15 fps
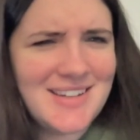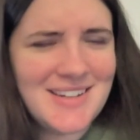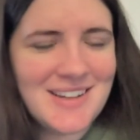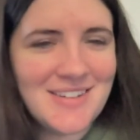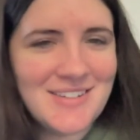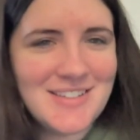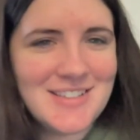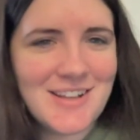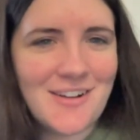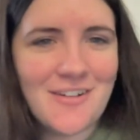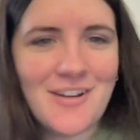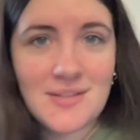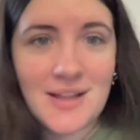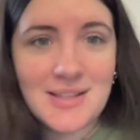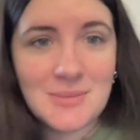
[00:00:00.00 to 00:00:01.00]
you know? So
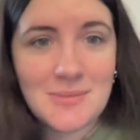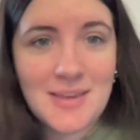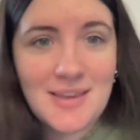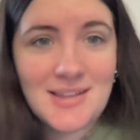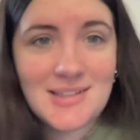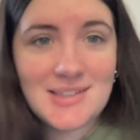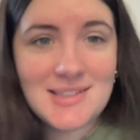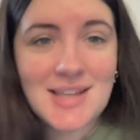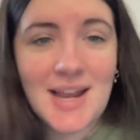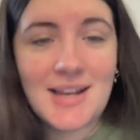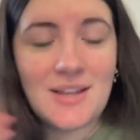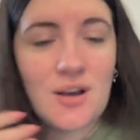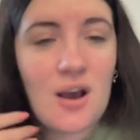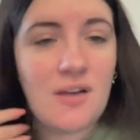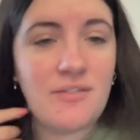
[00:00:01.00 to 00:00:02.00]
that's me
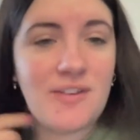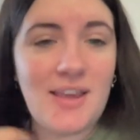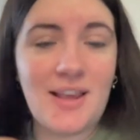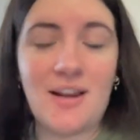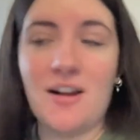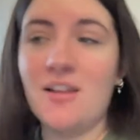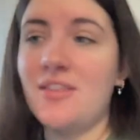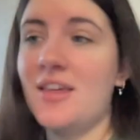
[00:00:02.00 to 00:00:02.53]
signing off here.